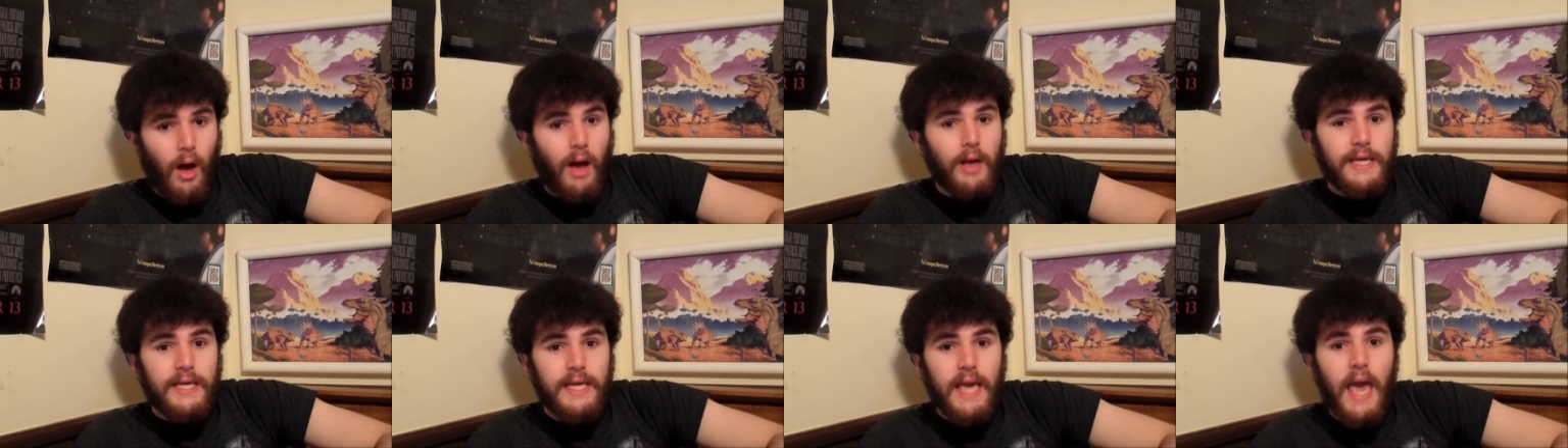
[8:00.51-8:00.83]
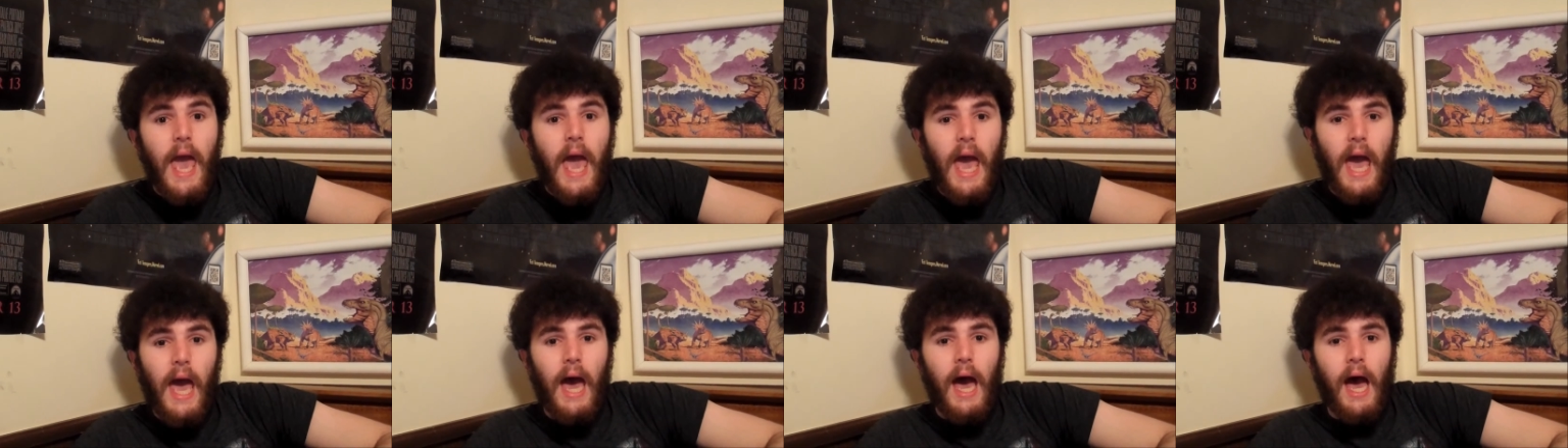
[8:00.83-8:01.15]

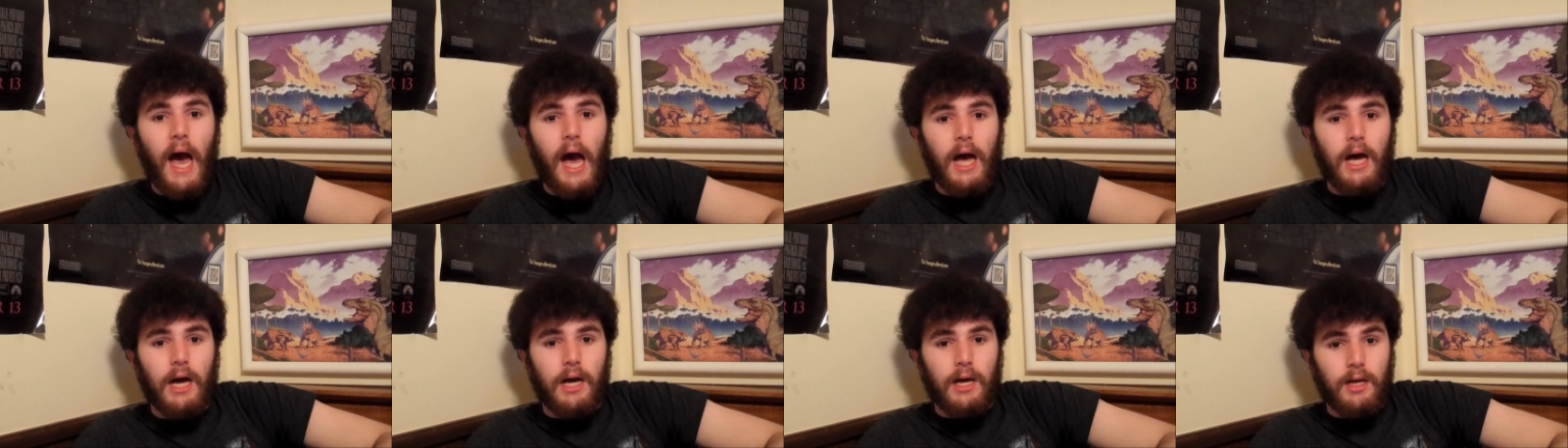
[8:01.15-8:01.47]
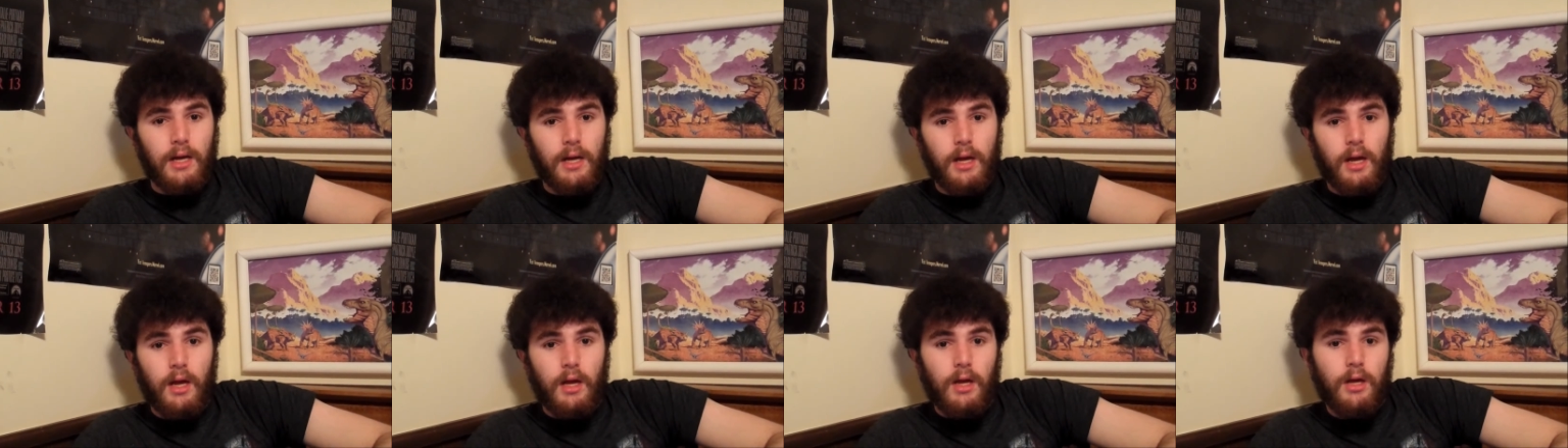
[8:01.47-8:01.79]
yeah,
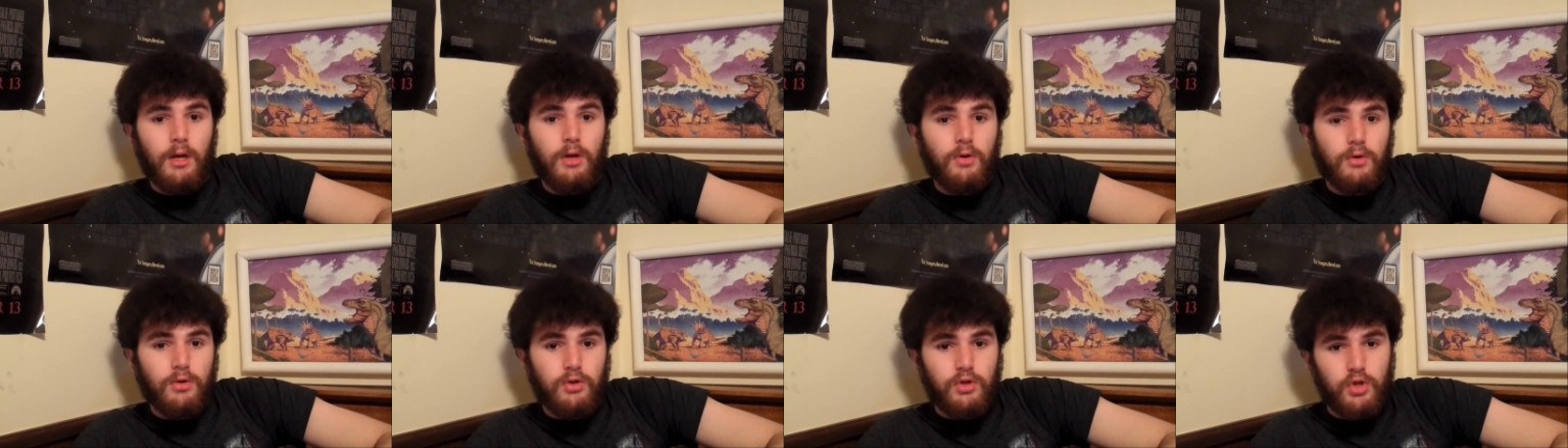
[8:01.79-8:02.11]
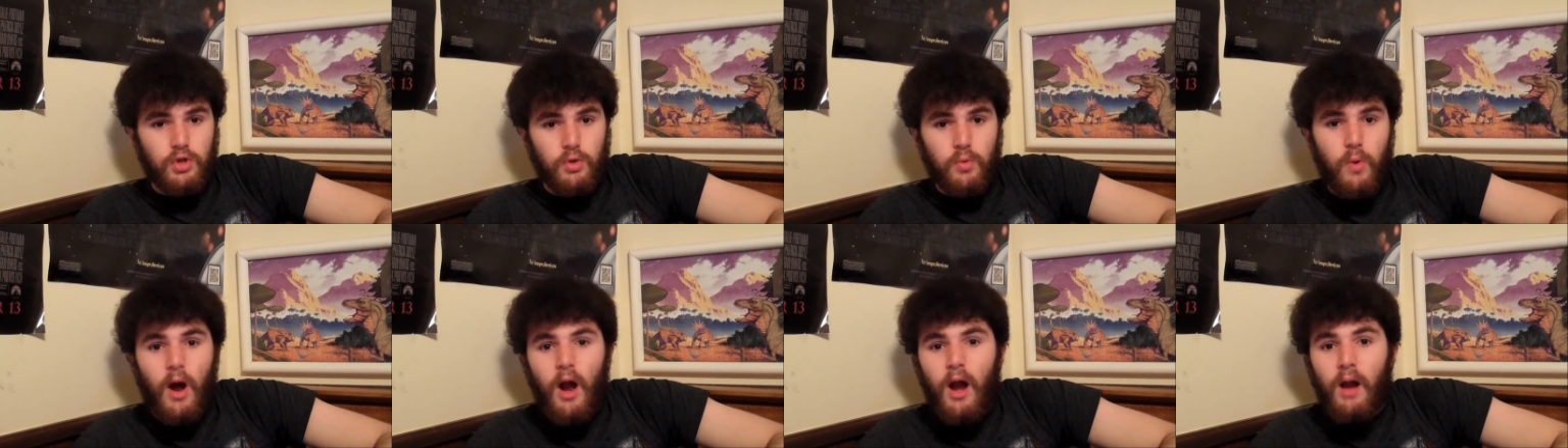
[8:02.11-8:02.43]
do
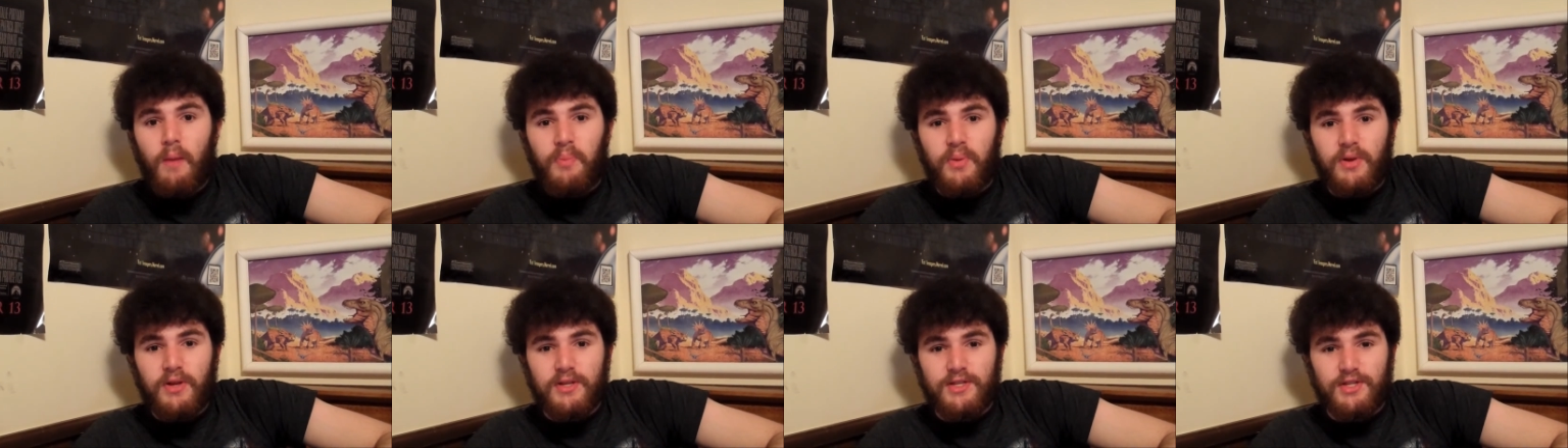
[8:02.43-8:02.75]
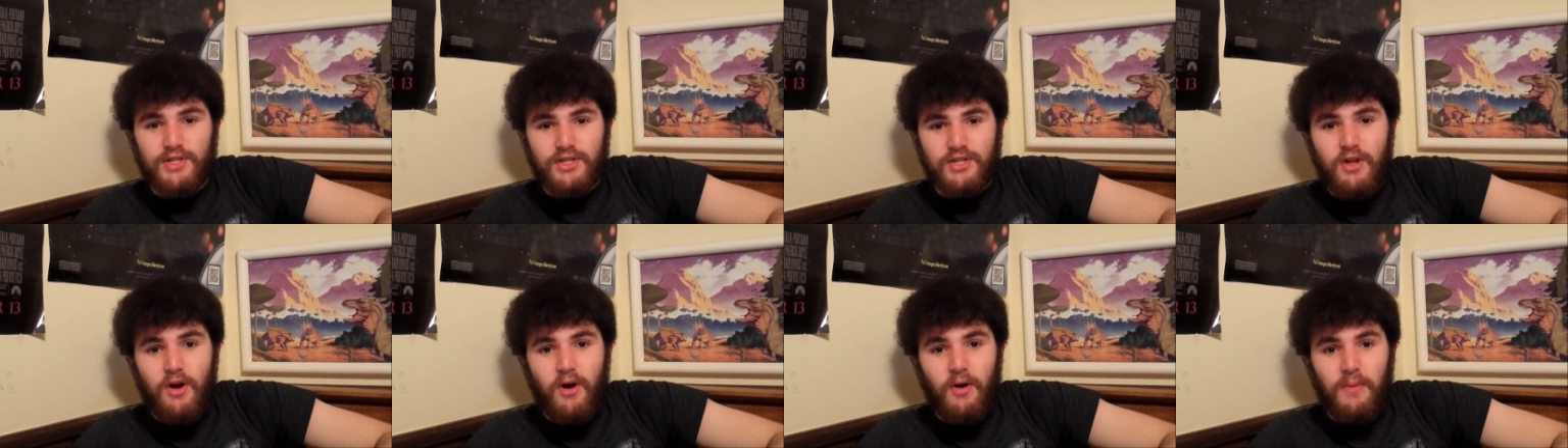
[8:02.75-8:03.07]
you want to build a
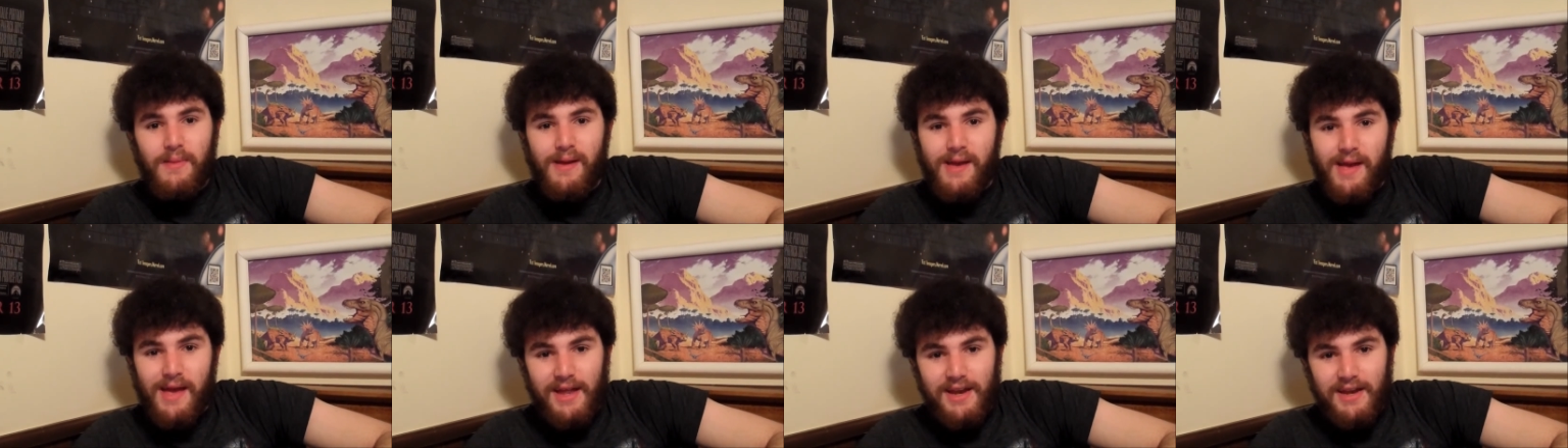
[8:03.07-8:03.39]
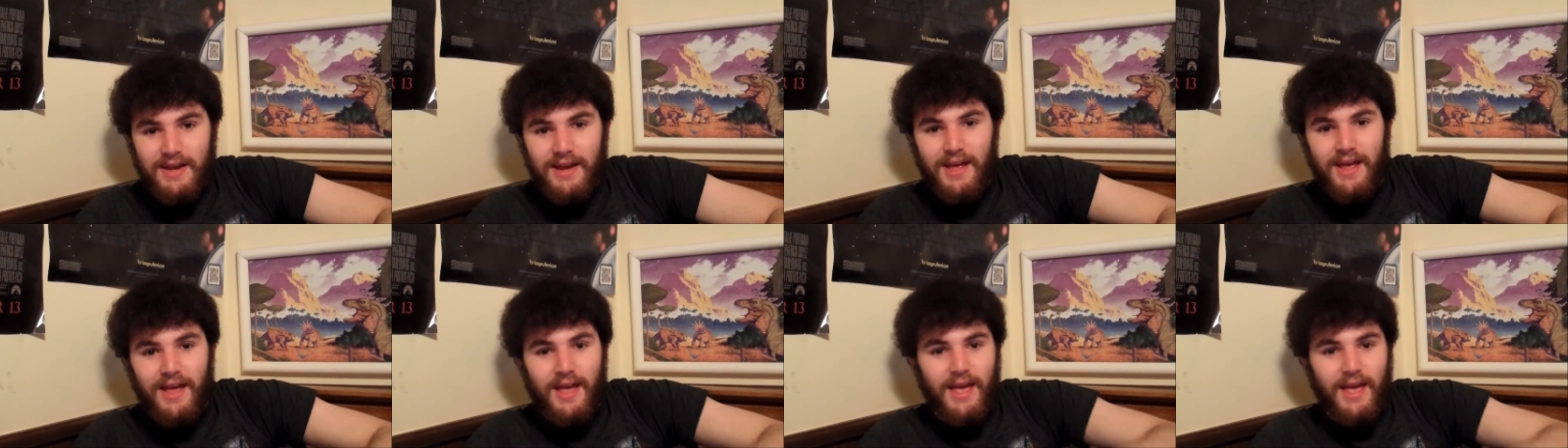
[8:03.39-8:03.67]
snowman?